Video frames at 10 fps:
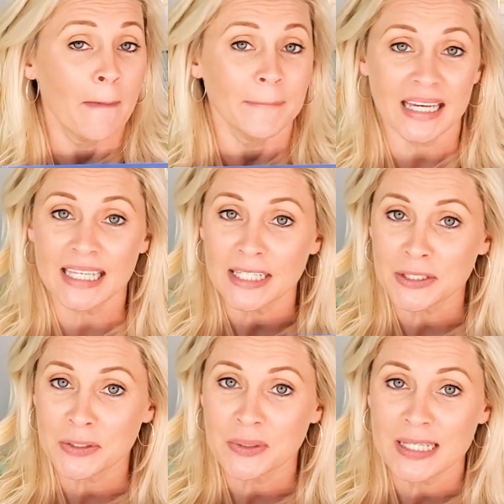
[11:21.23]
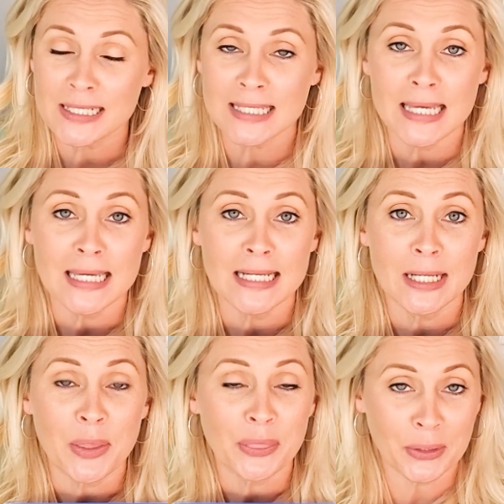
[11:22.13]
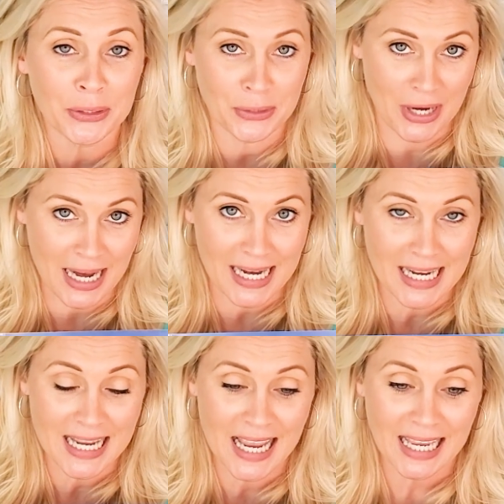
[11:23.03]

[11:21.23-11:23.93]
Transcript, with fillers: My kiddo is in 3rd grade,